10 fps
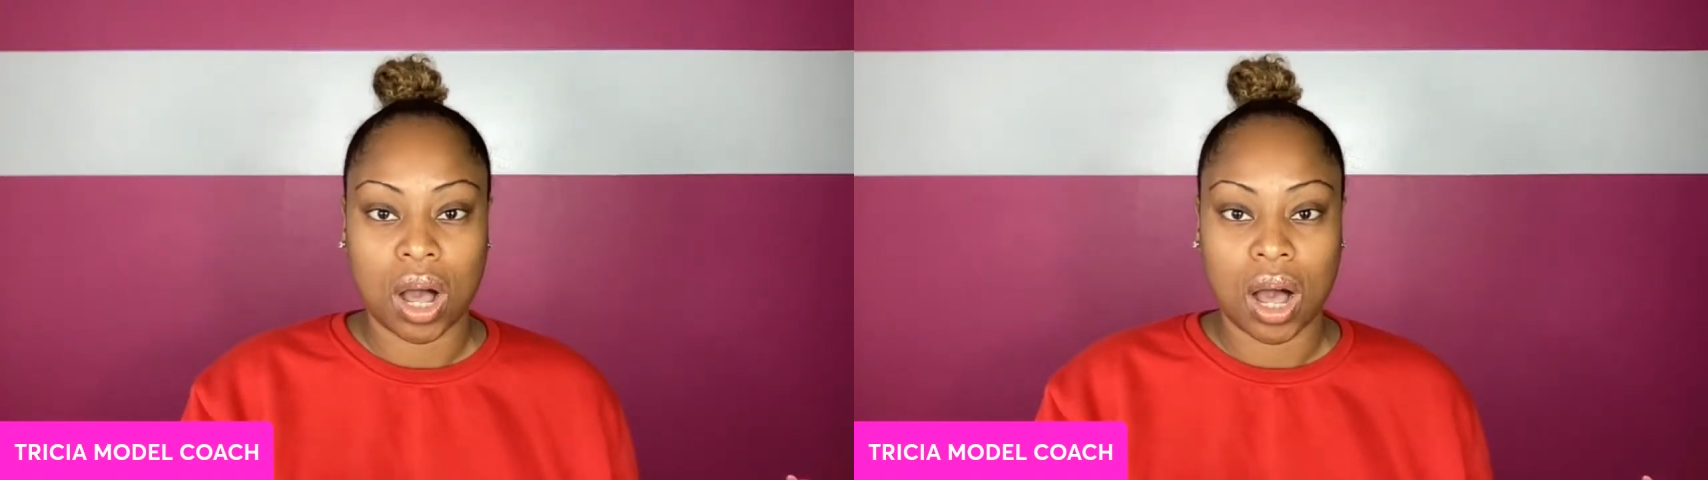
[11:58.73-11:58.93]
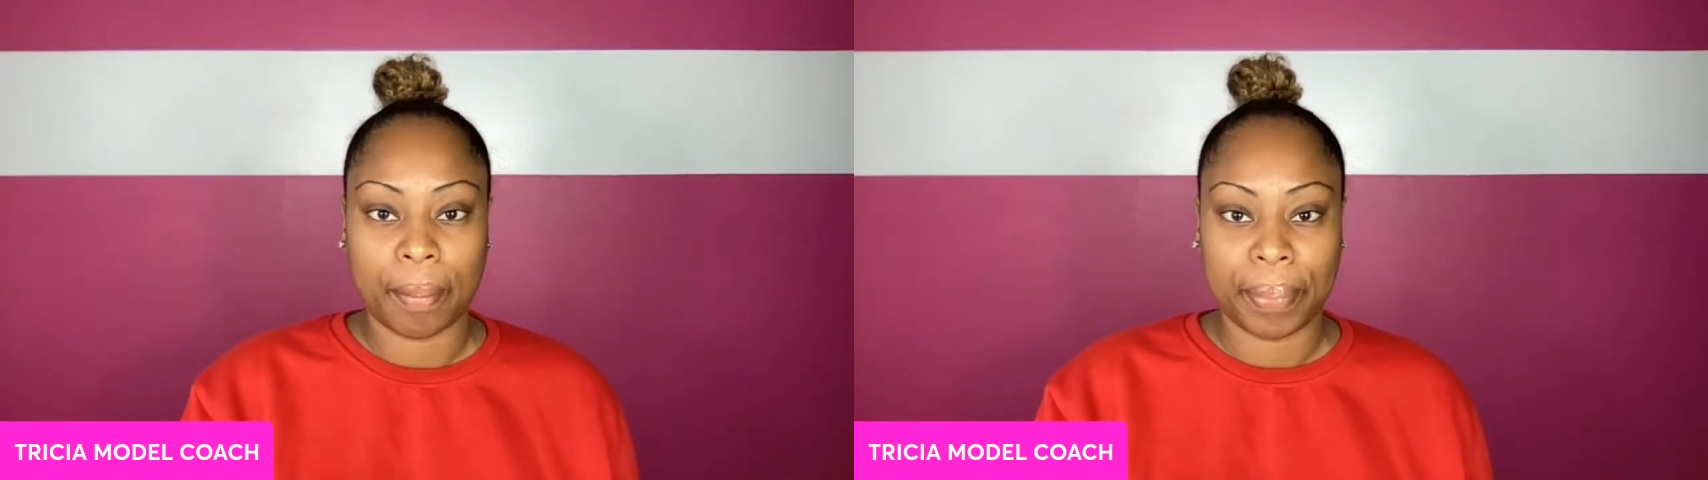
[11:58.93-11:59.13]

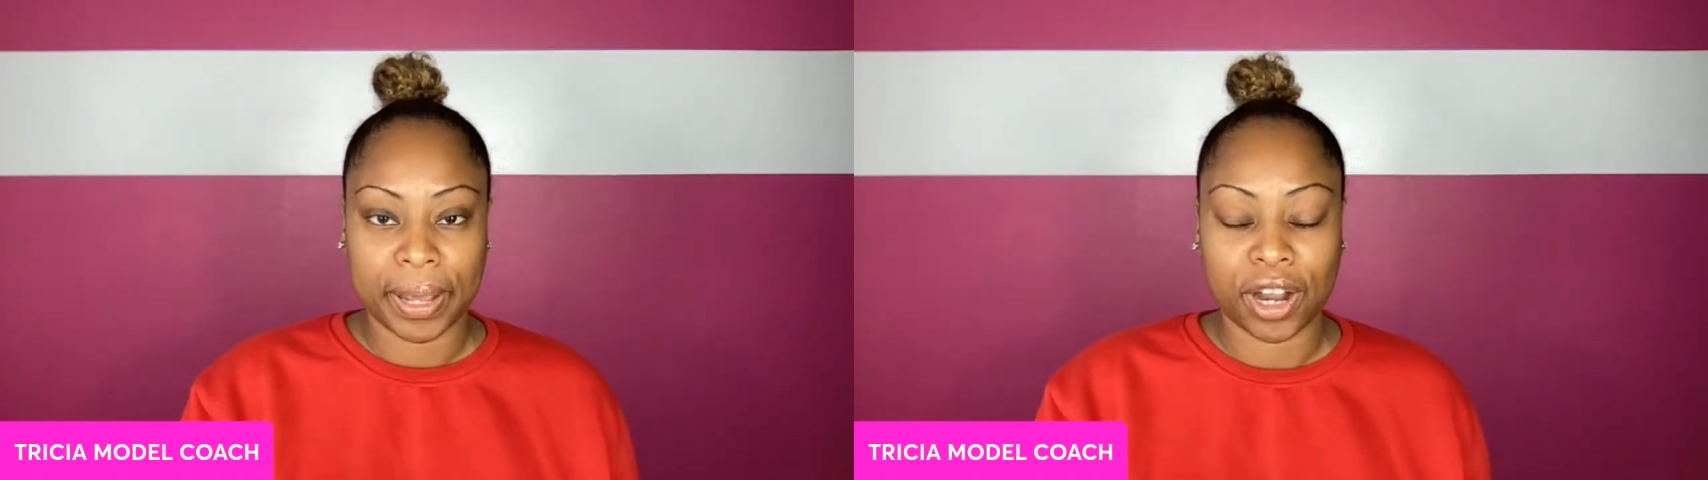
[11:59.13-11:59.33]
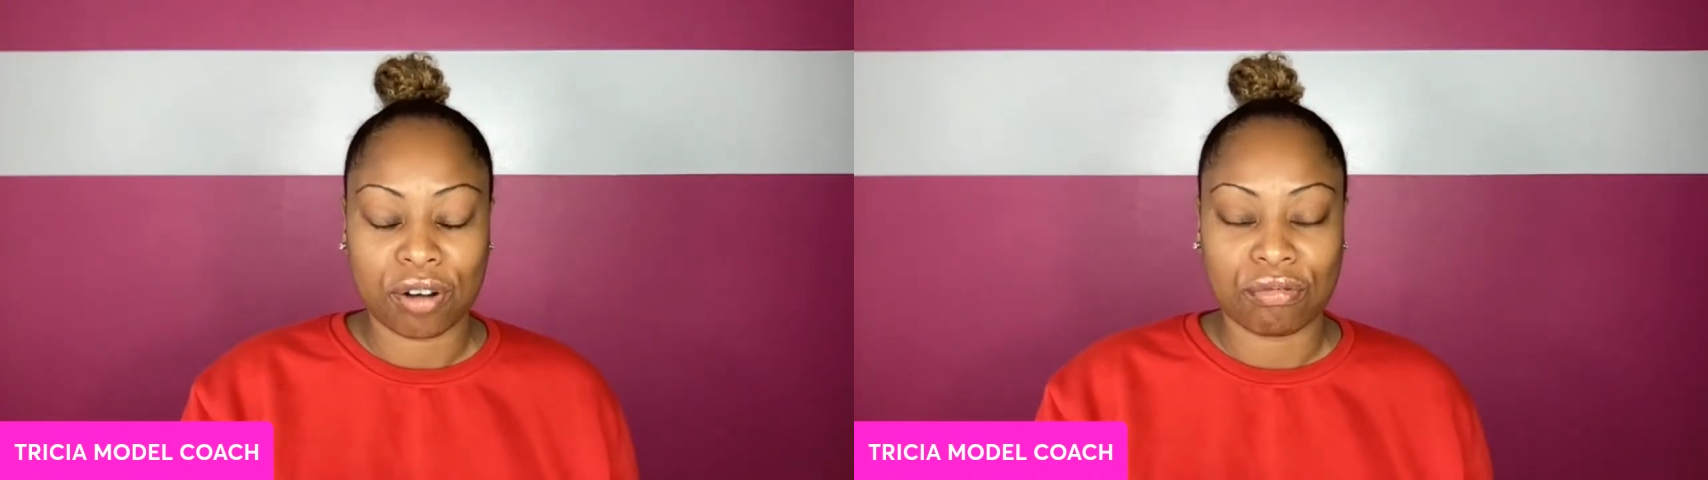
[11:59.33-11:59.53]

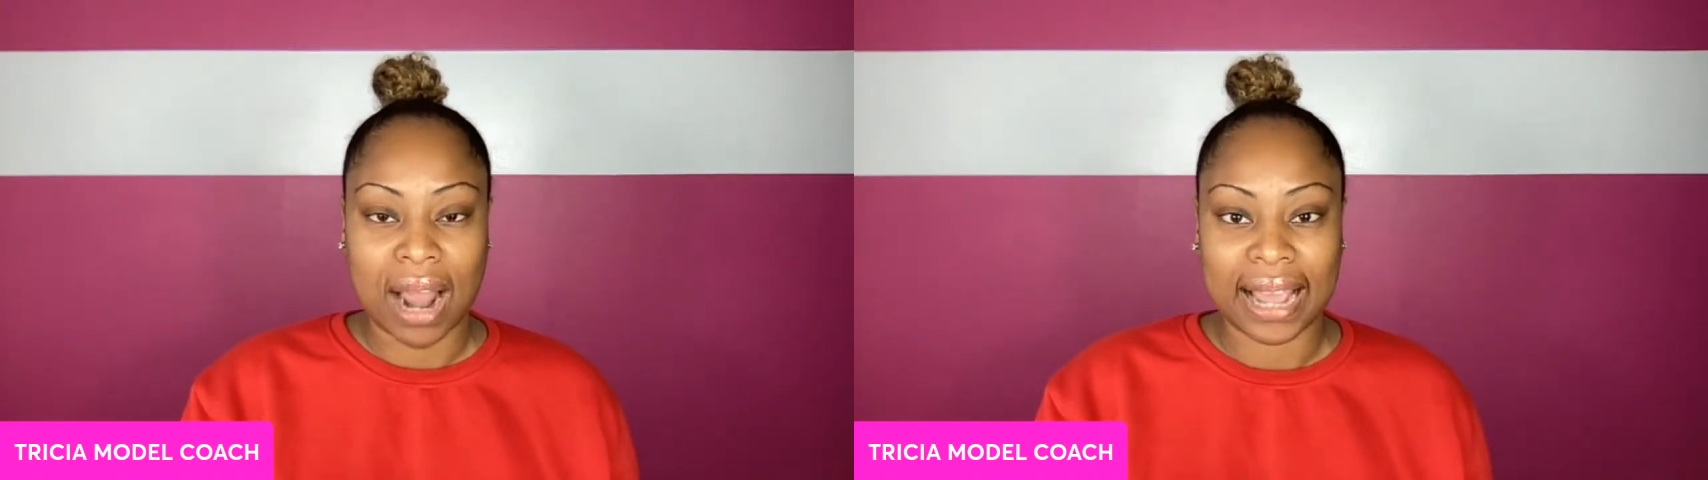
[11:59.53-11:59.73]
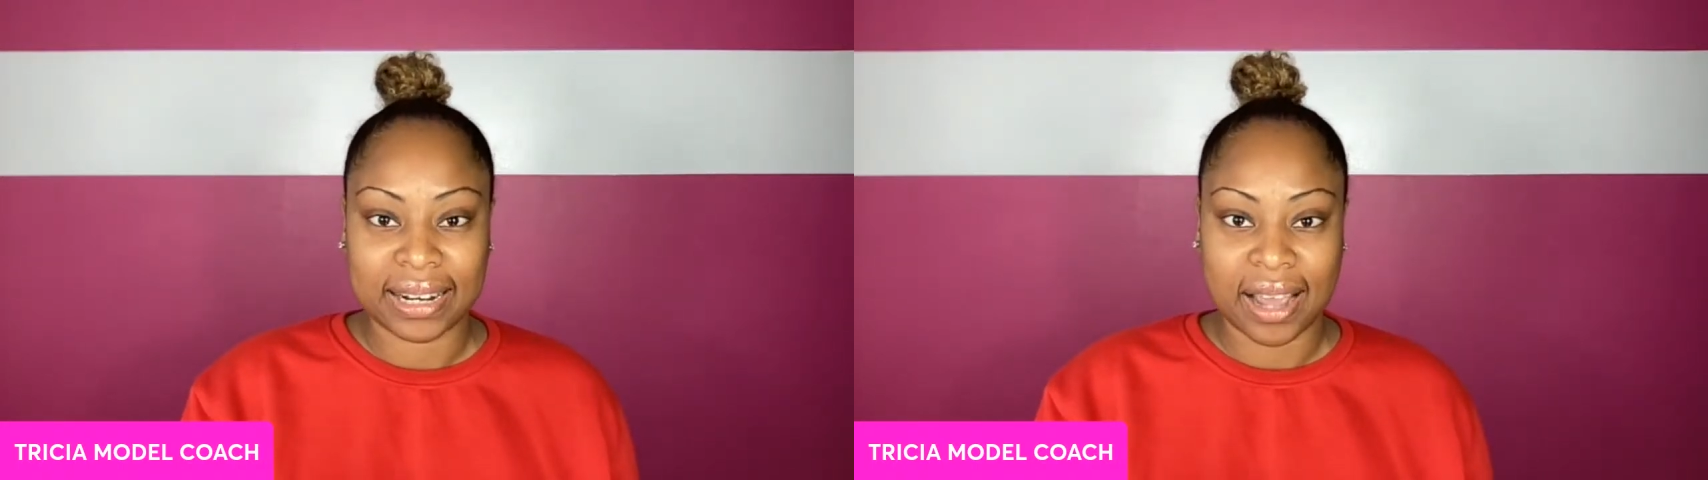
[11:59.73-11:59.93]
appear
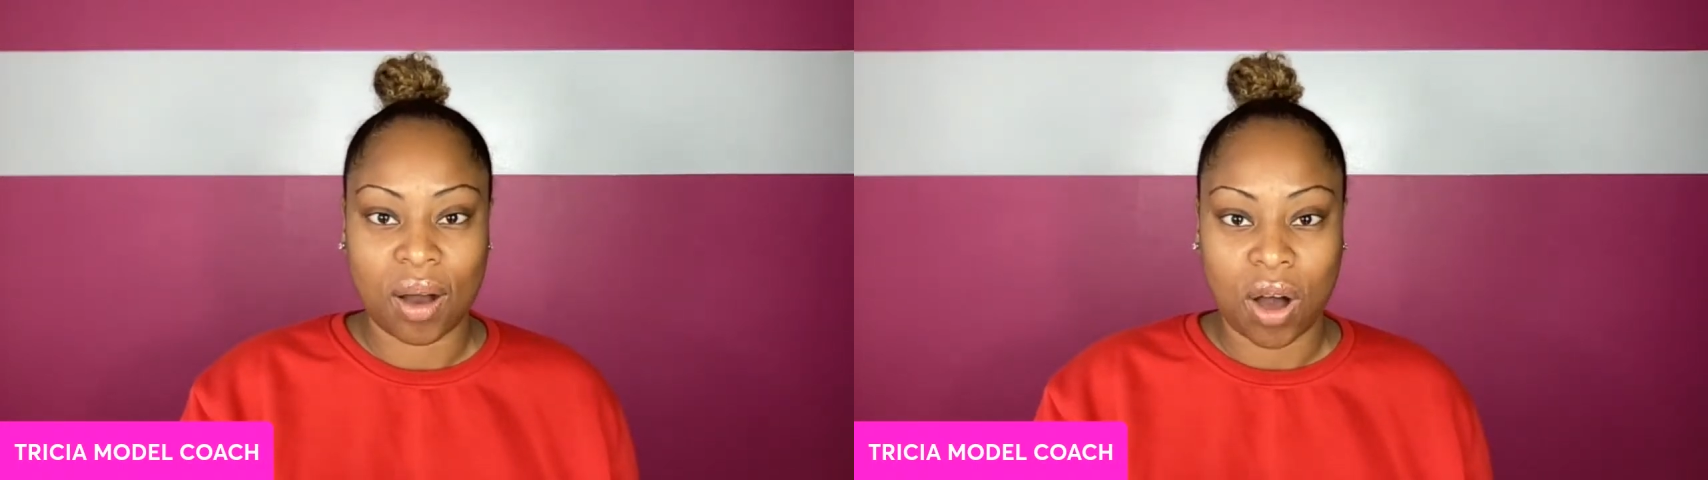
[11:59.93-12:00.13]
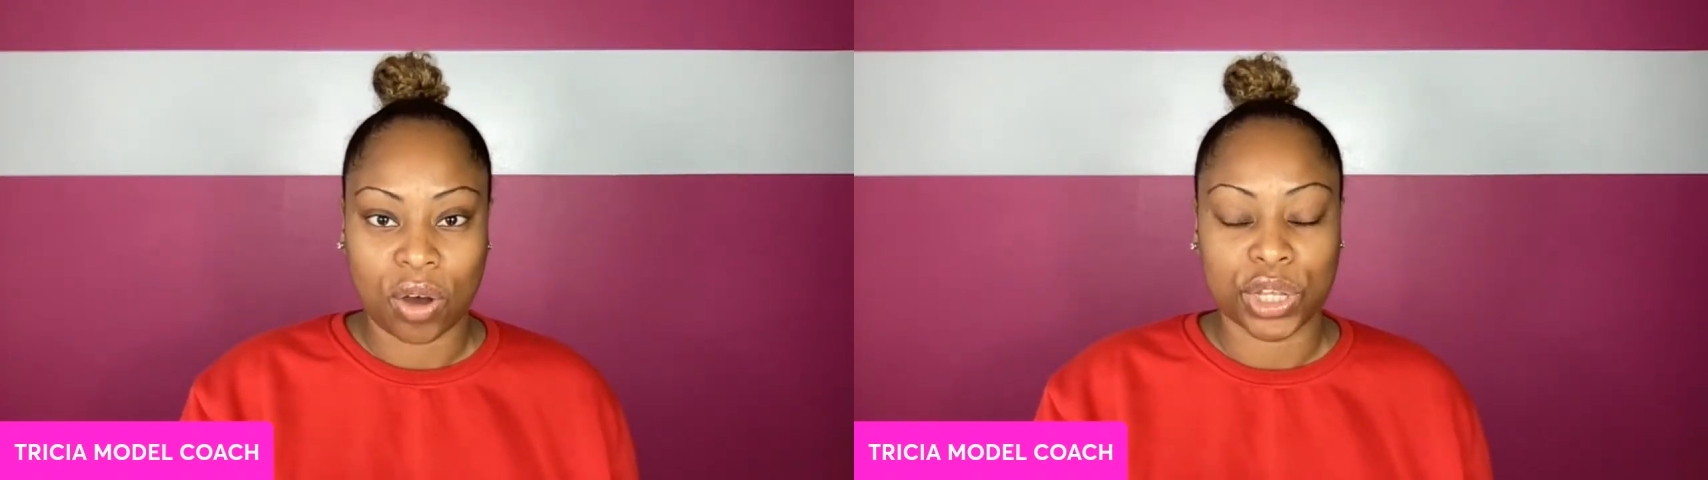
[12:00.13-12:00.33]
right now, how